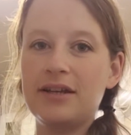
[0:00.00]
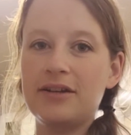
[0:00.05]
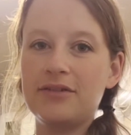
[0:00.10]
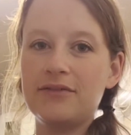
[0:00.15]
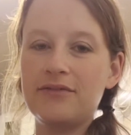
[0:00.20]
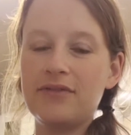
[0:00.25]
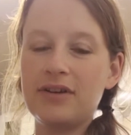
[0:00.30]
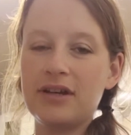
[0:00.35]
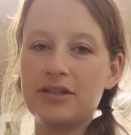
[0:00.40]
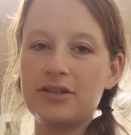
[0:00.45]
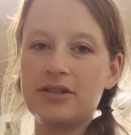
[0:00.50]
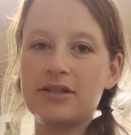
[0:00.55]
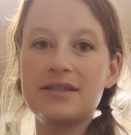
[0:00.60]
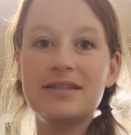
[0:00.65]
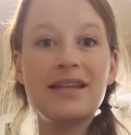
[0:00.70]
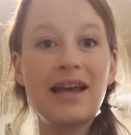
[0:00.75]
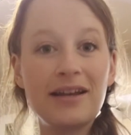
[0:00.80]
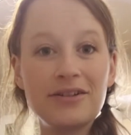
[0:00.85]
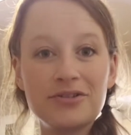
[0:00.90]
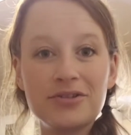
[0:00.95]
ear infections
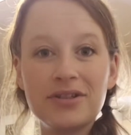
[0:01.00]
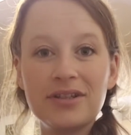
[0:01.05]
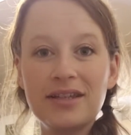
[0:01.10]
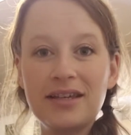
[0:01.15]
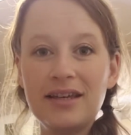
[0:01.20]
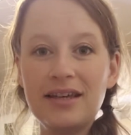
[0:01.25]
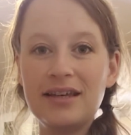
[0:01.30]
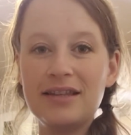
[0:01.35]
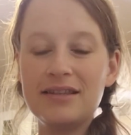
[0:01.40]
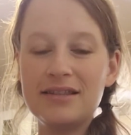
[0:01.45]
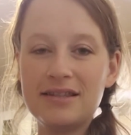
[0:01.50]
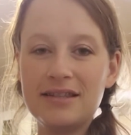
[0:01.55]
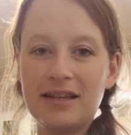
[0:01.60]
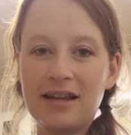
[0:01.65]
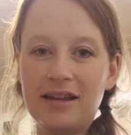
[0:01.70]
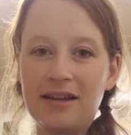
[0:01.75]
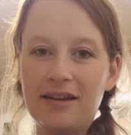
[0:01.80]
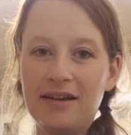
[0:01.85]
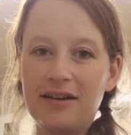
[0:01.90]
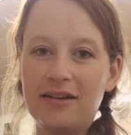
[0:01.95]
naturally
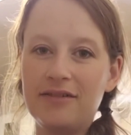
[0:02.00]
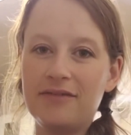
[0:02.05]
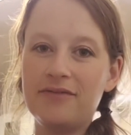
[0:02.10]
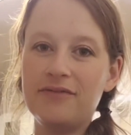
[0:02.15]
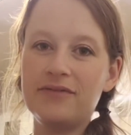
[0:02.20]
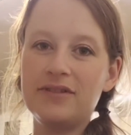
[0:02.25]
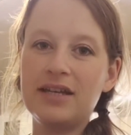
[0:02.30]
instead of